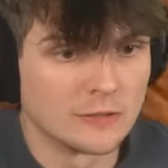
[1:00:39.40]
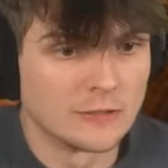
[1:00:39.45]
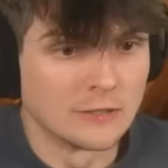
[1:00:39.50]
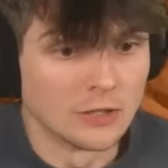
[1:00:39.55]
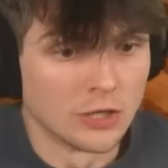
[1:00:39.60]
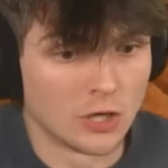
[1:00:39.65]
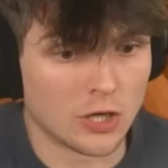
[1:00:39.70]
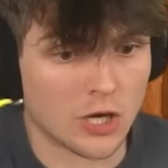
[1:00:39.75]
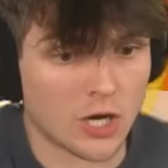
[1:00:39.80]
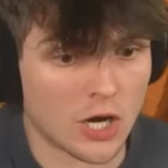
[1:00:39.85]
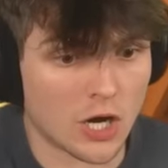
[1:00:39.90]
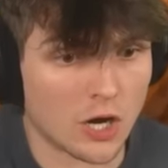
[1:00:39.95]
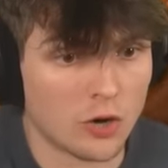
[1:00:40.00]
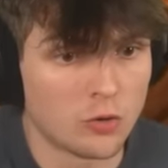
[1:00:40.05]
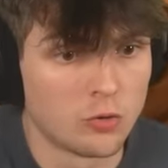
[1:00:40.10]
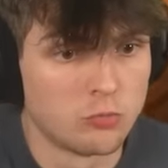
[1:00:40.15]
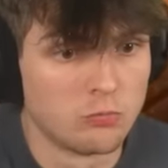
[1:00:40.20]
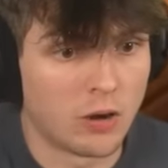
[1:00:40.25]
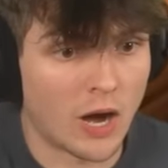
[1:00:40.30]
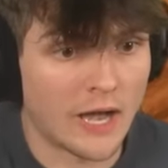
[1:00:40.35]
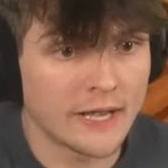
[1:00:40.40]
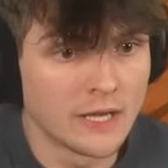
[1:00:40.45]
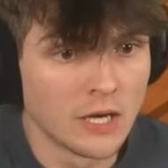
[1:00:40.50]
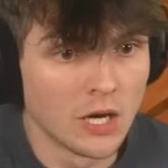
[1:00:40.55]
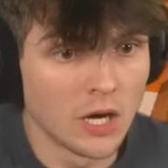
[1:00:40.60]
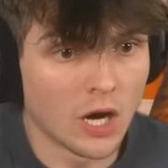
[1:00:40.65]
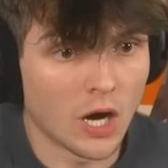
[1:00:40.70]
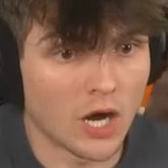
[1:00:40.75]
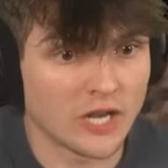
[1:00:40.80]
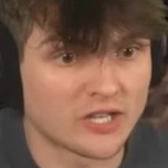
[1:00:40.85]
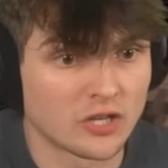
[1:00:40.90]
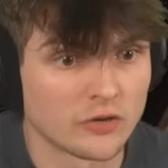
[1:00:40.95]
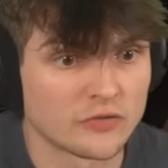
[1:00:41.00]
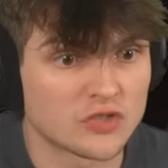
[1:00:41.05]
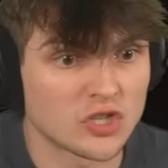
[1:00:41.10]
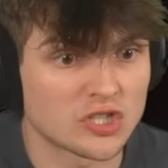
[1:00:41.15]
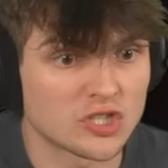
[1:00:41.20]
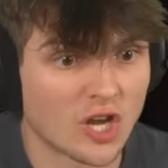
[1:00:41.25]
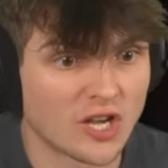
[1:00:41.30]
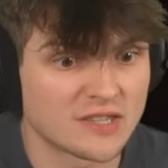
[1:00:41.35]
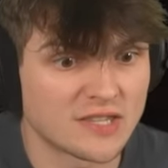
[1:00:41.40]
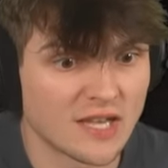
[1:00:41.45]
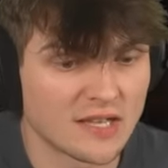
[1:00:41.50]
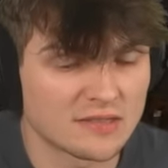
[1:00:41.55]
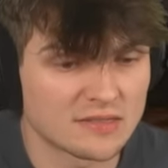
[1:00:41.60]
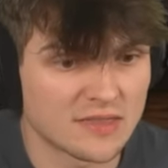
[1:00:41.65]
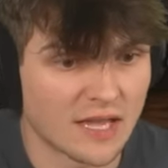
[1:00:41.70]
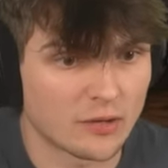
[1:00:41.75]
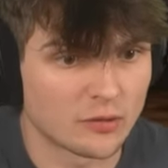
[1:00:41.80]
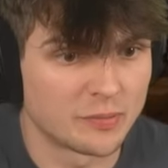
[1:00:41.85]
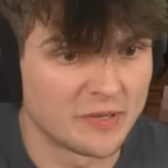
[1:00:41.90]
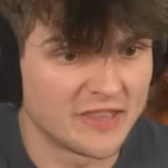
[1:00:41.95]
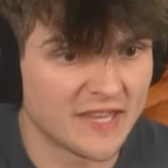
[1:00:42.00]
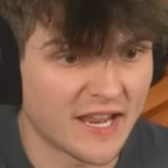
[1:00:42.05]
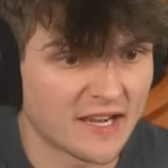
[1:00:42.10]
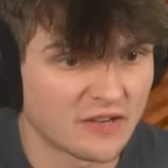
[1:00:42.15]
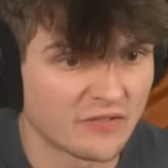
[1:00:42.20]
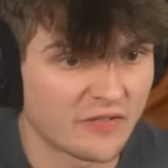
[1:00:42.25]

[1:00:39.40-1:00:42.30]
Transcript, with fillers: Oh my, I could have just died there. That would have been the end of